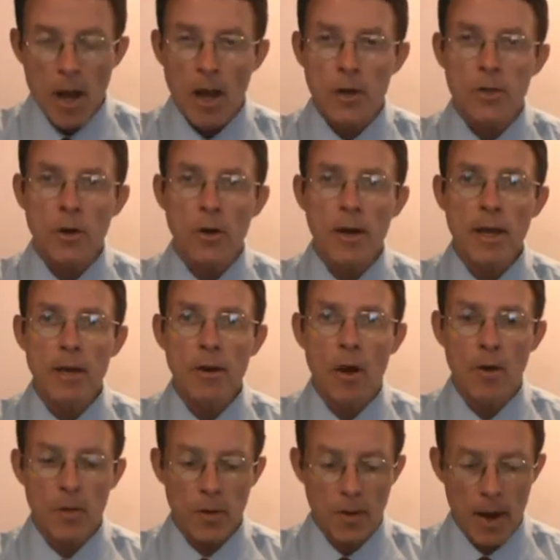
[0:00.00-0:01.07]
Attorney and
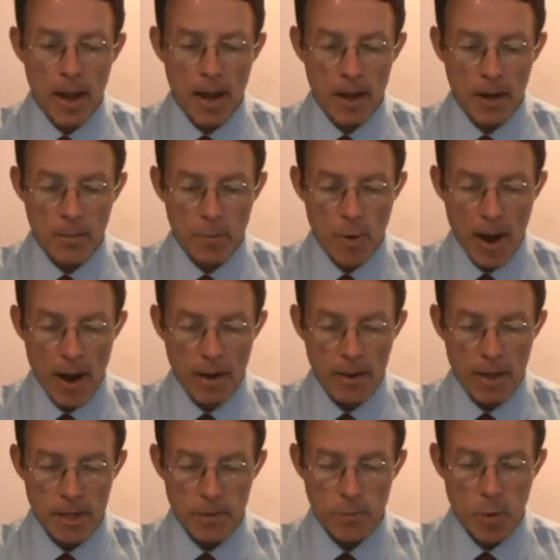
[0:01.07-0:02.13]
author Ellen
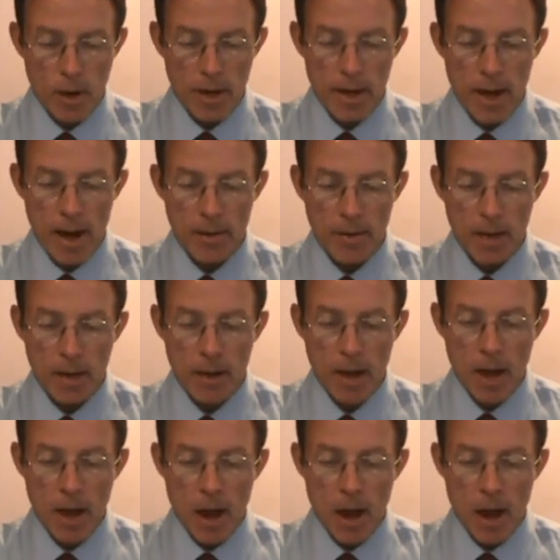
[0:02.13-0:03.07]
Brown has pointed out that